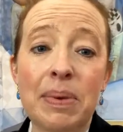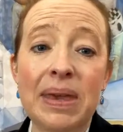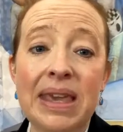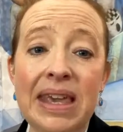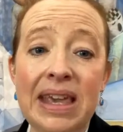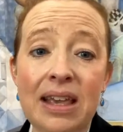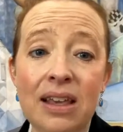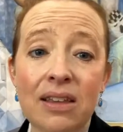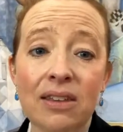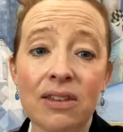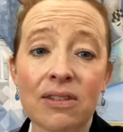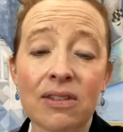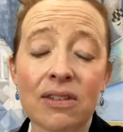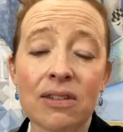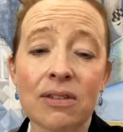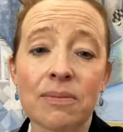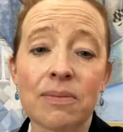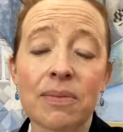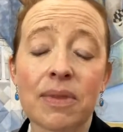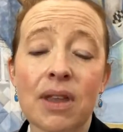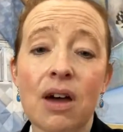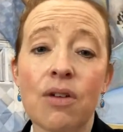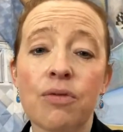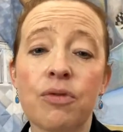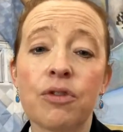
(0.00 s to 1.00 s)
piece
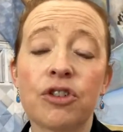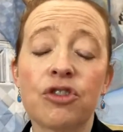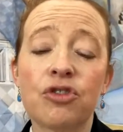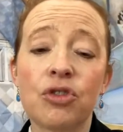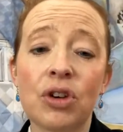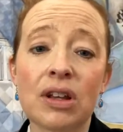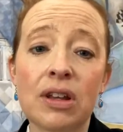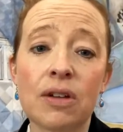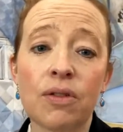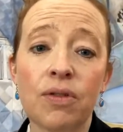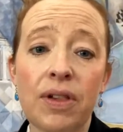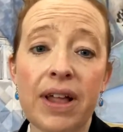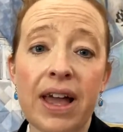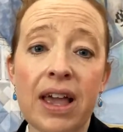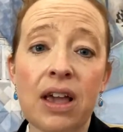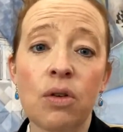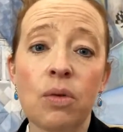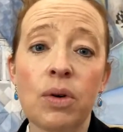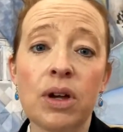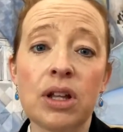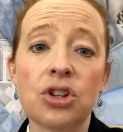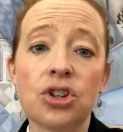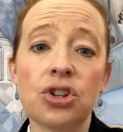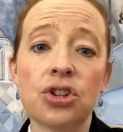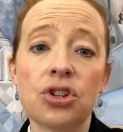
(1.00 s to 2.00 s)
of restrictive
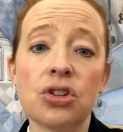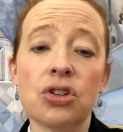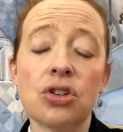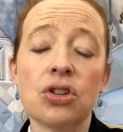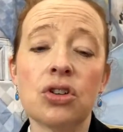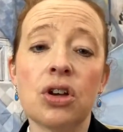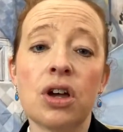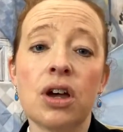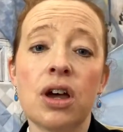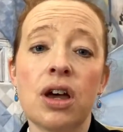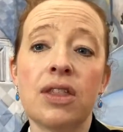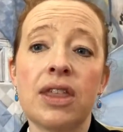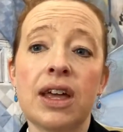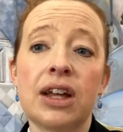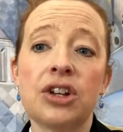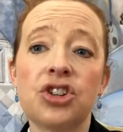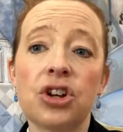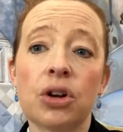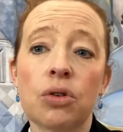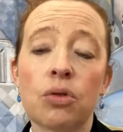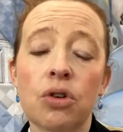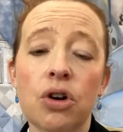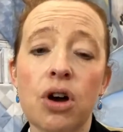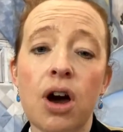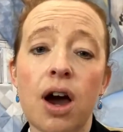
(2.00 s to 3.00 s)
language that
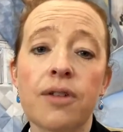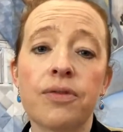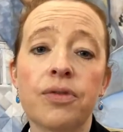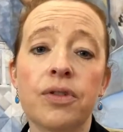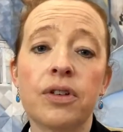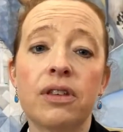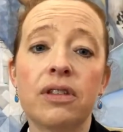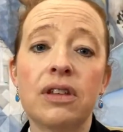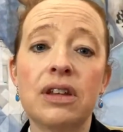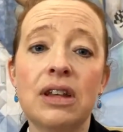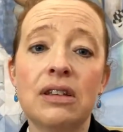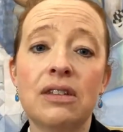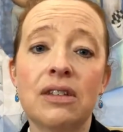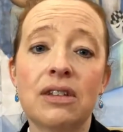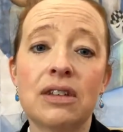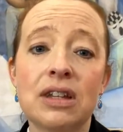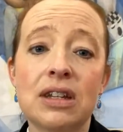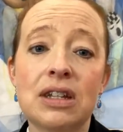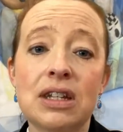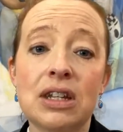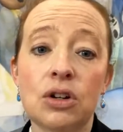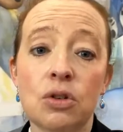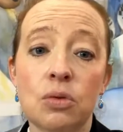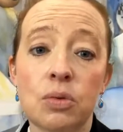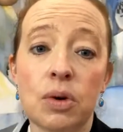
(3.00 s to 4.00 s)
General Conference needs to
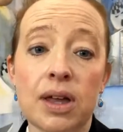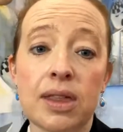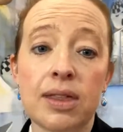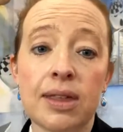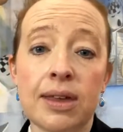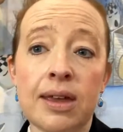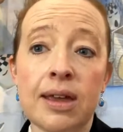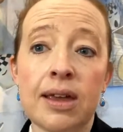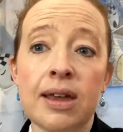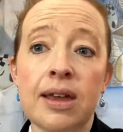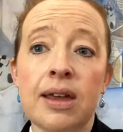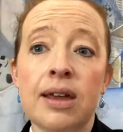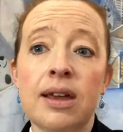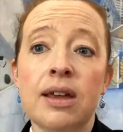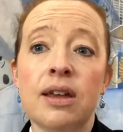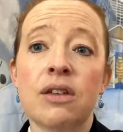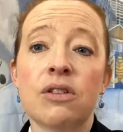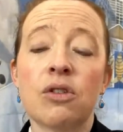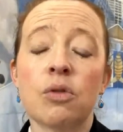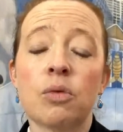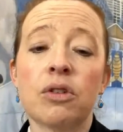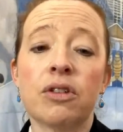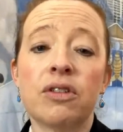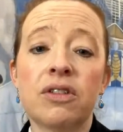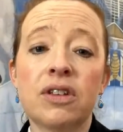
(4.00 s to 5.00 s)
deal with.
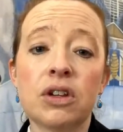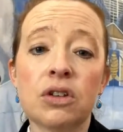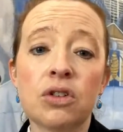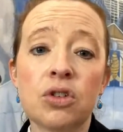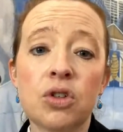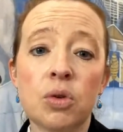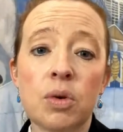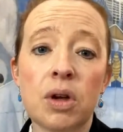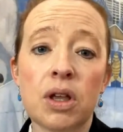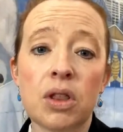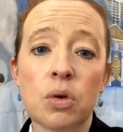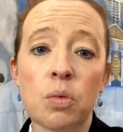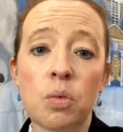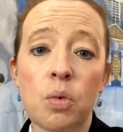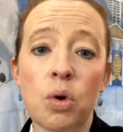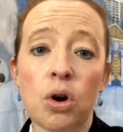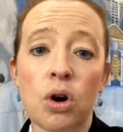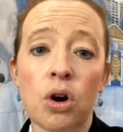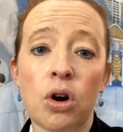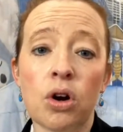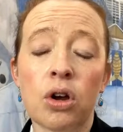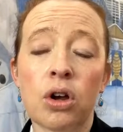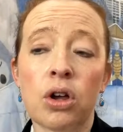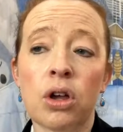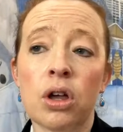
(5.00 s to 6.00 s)
So we're still doing the
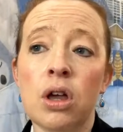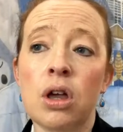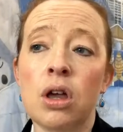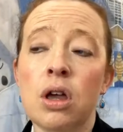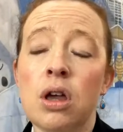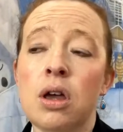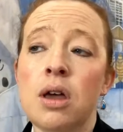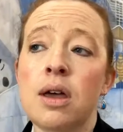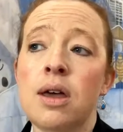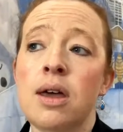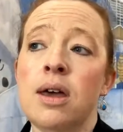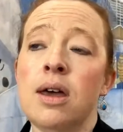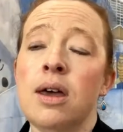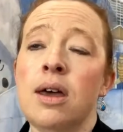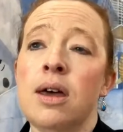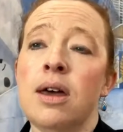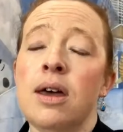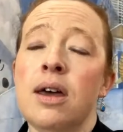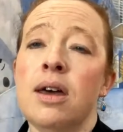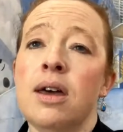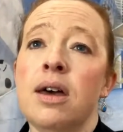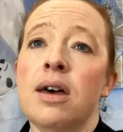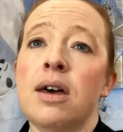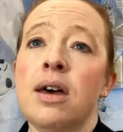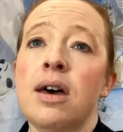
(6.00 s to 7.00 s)
work,
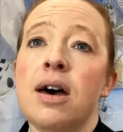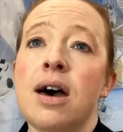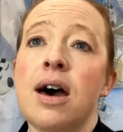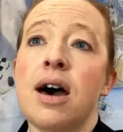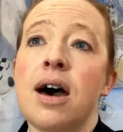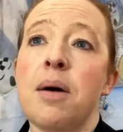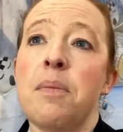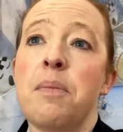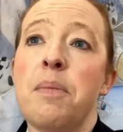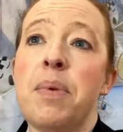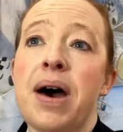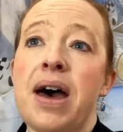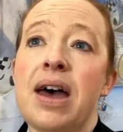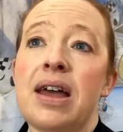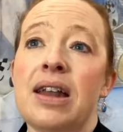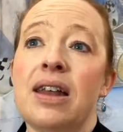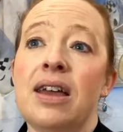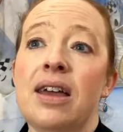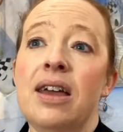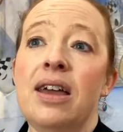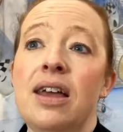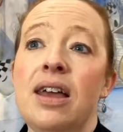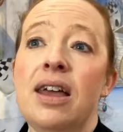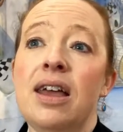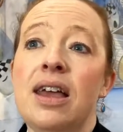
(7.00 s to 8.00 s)
but
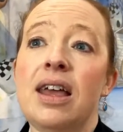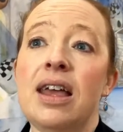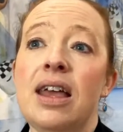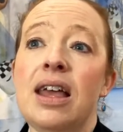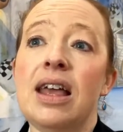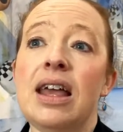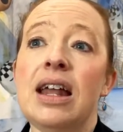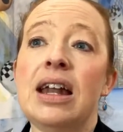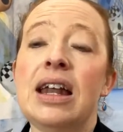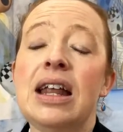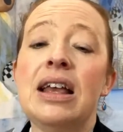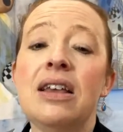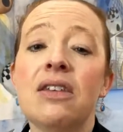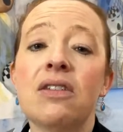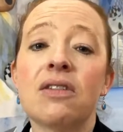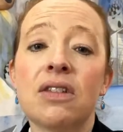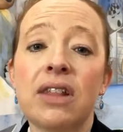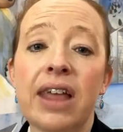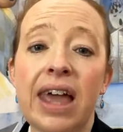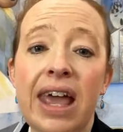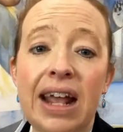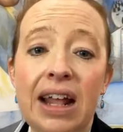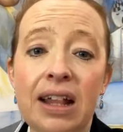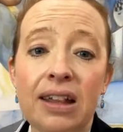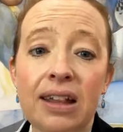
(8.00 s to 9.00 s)
it is
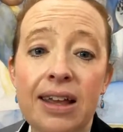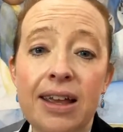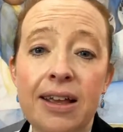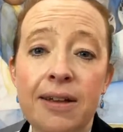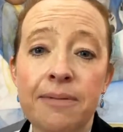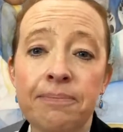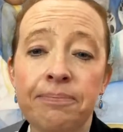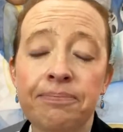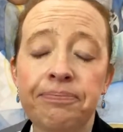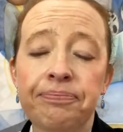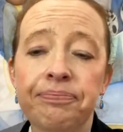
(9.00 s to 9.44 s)
likely